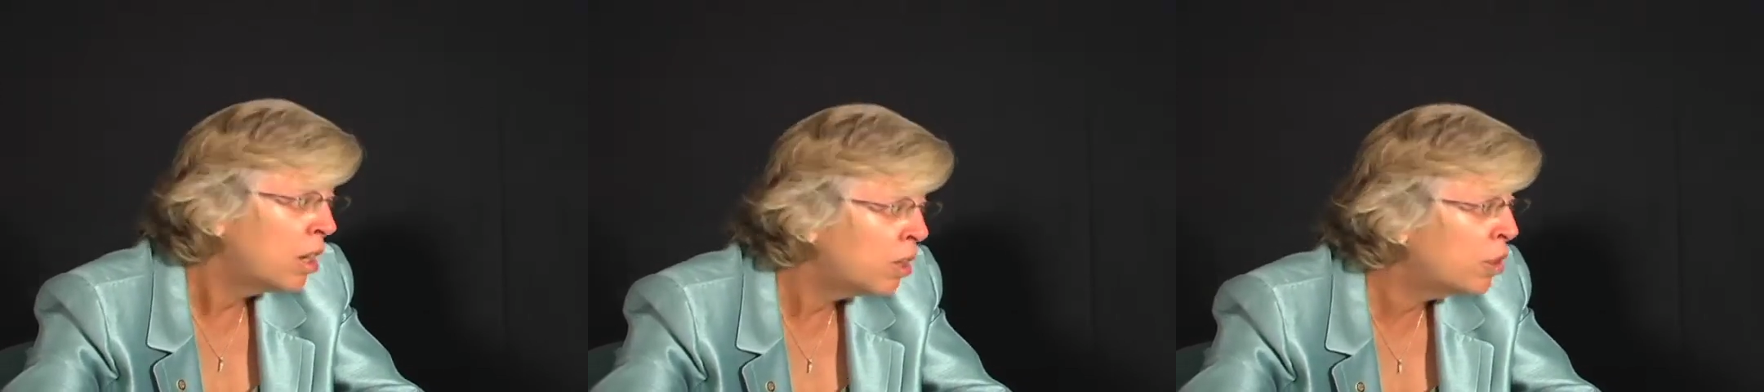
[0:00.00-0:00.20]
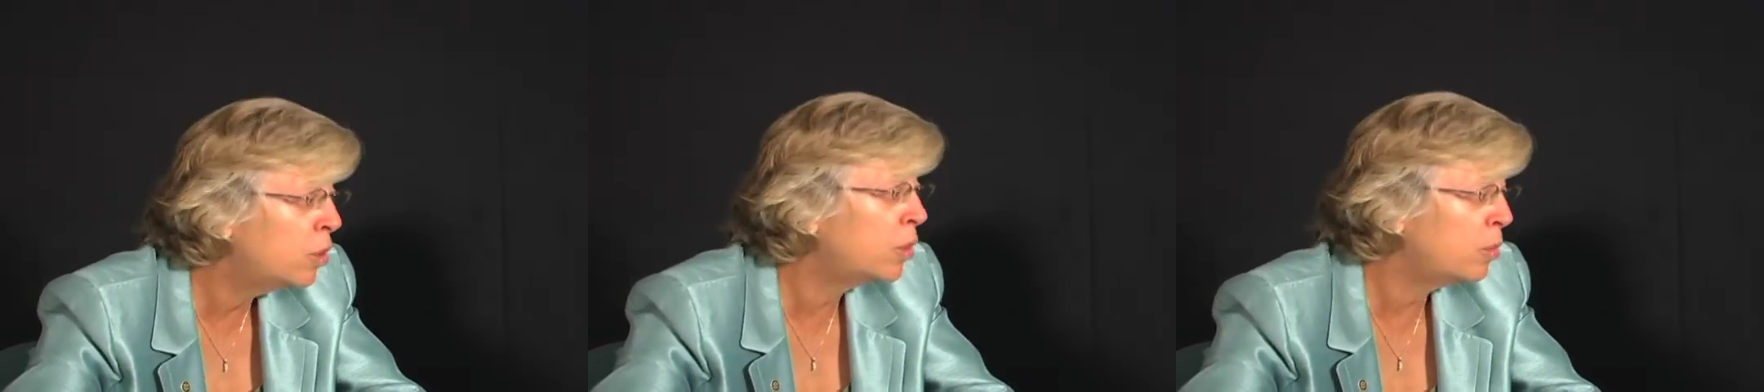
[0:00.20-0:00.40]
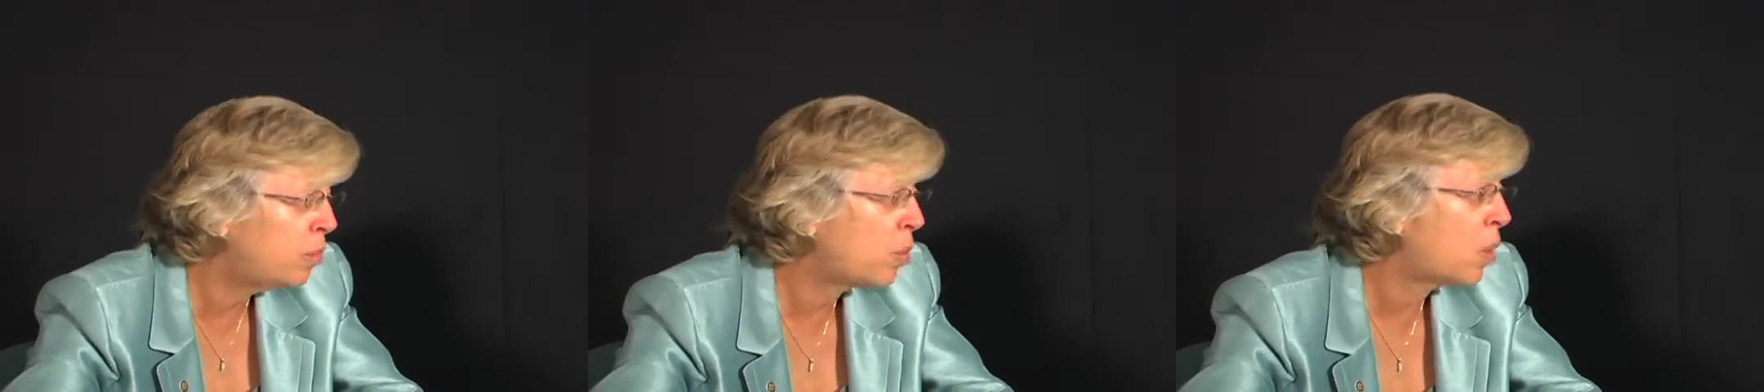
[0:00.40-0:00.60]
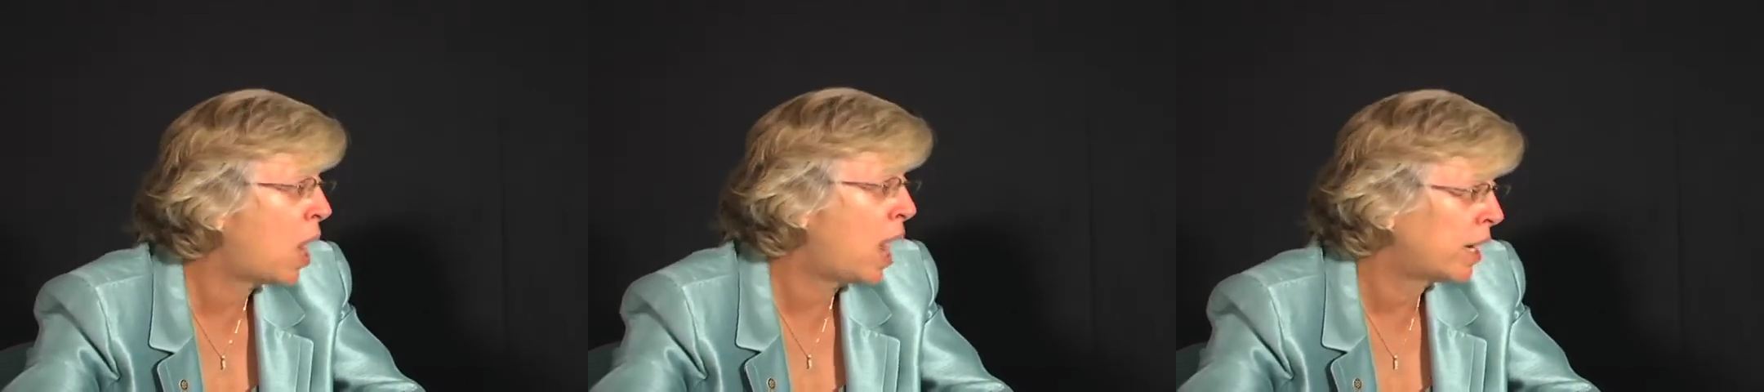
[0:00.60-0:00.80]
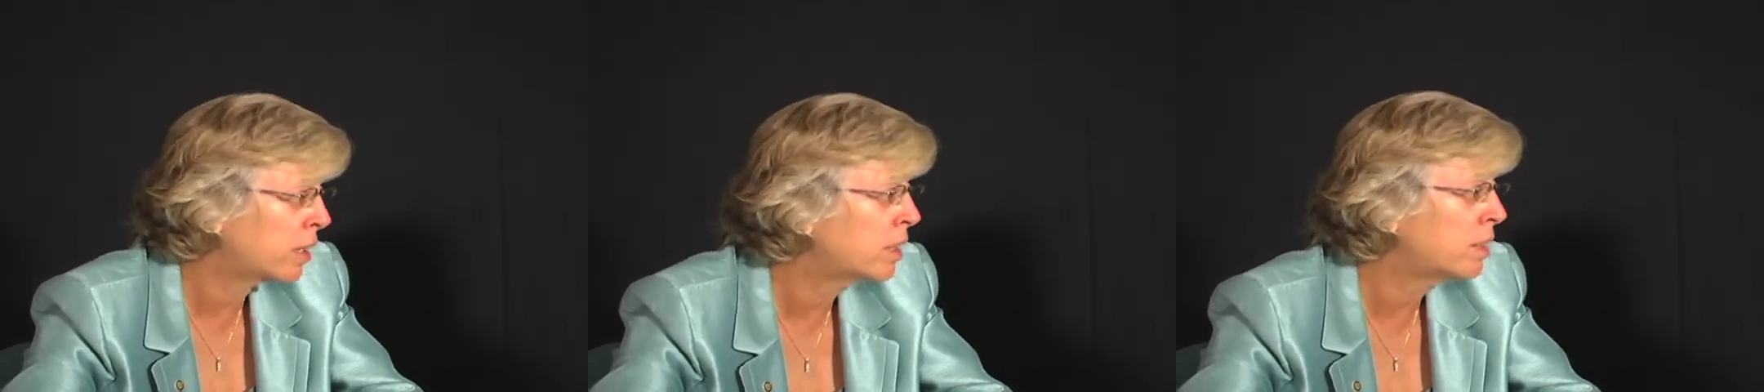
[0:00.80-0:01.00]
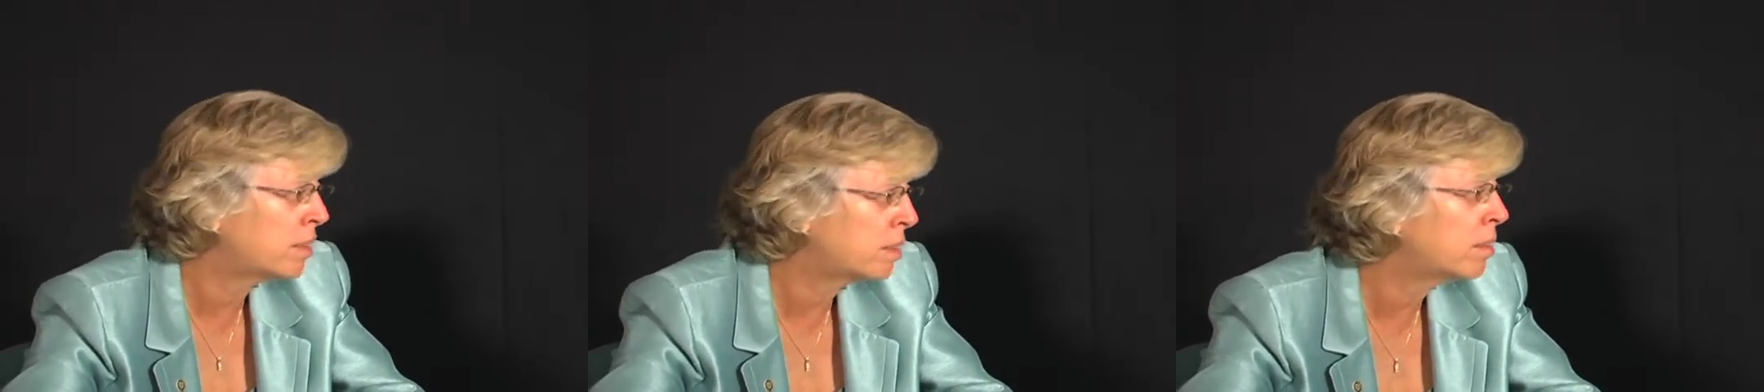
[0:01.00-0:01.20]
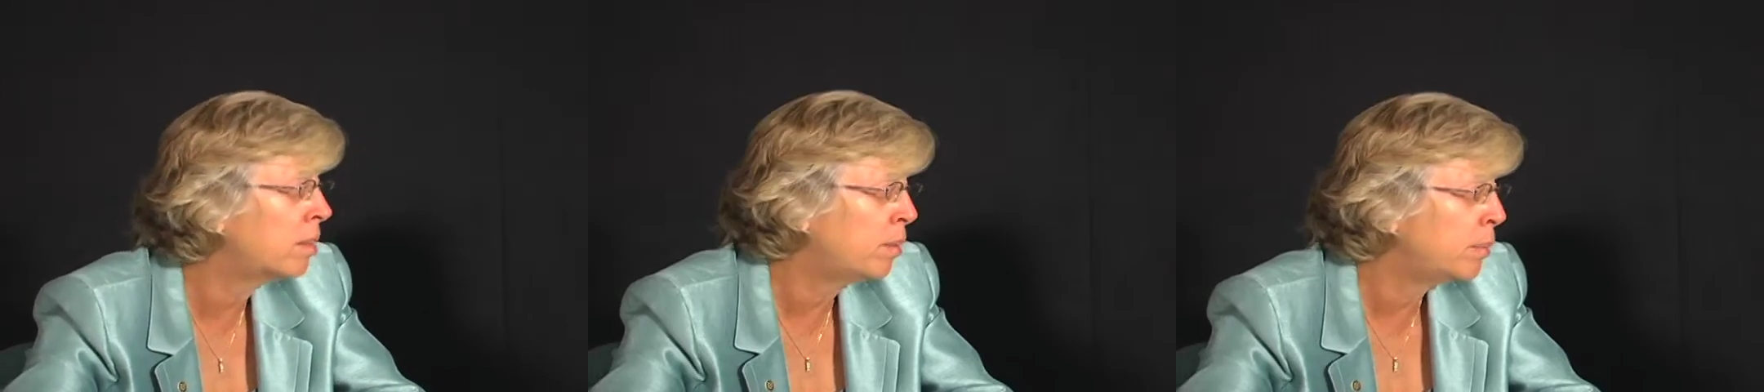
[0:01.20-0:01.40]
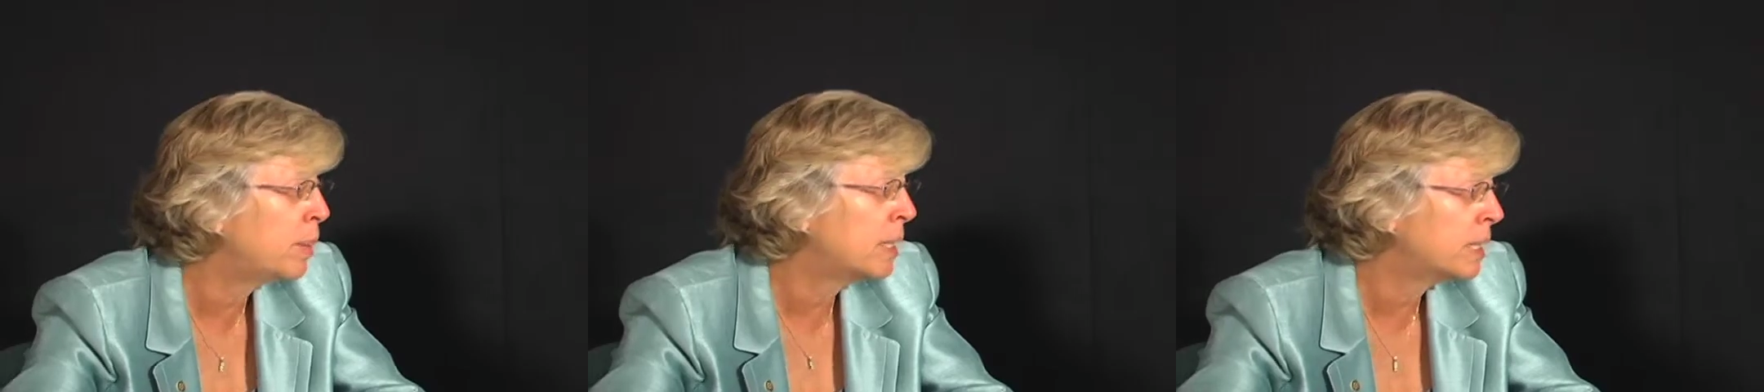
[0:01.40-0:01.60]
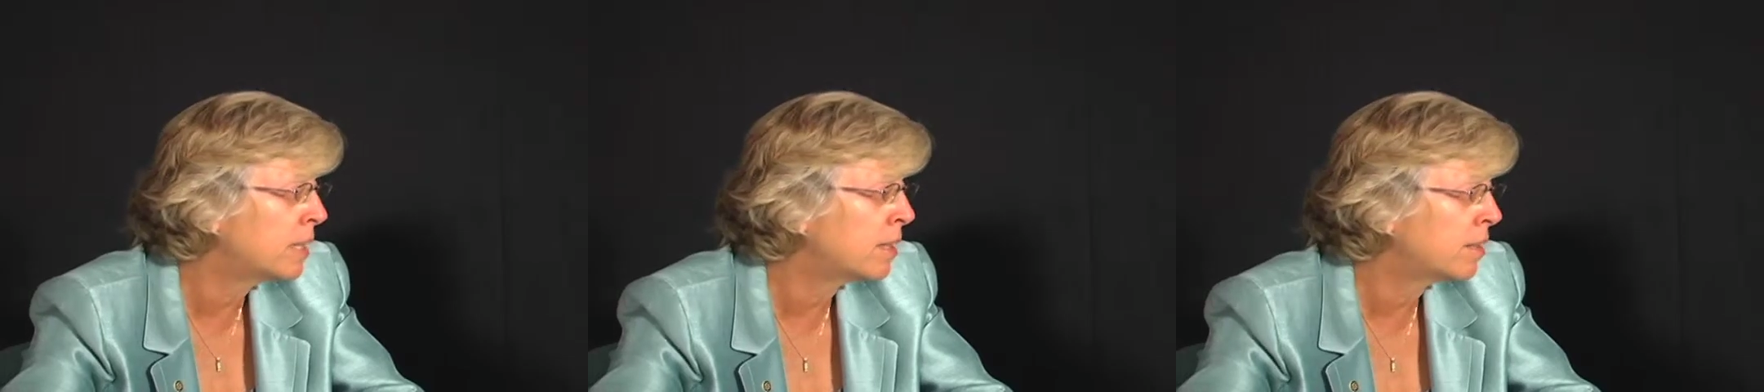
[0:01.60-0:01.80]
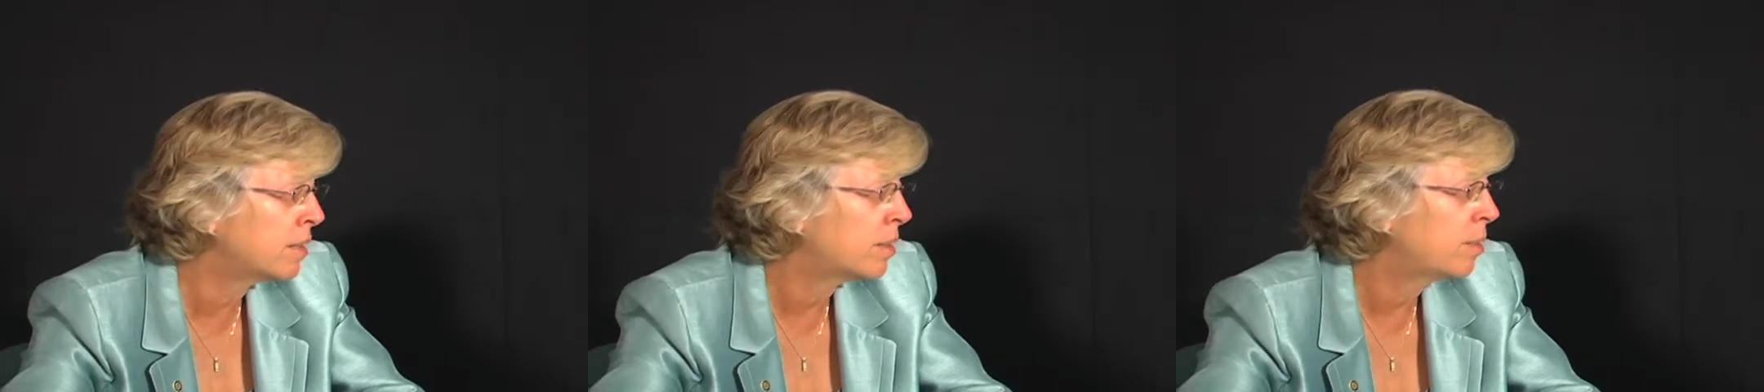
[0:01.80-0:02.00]
a good practice in
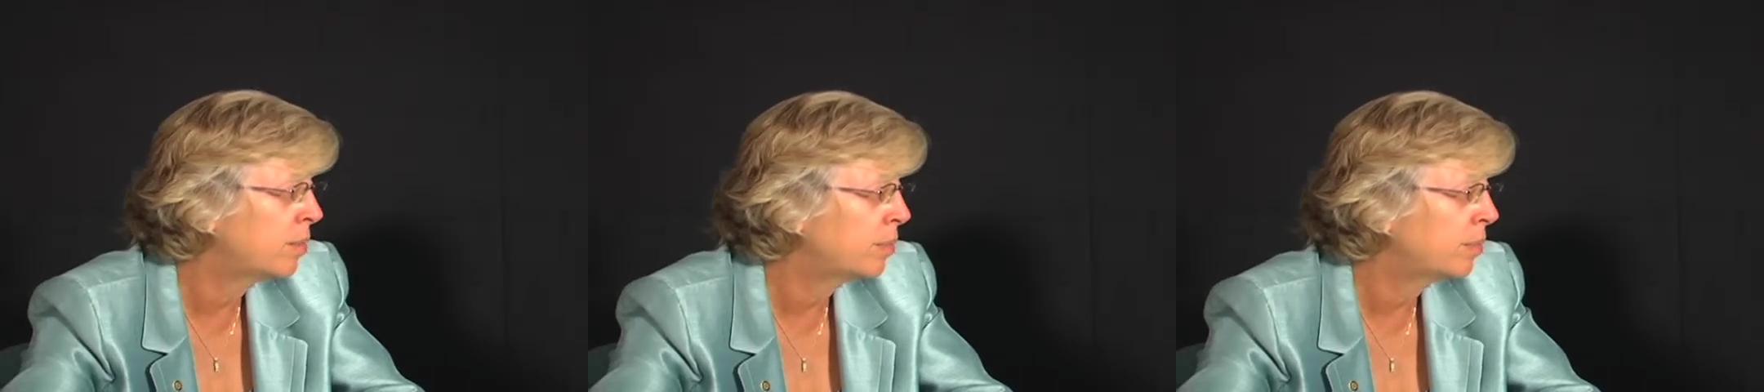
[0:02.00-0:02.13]
business.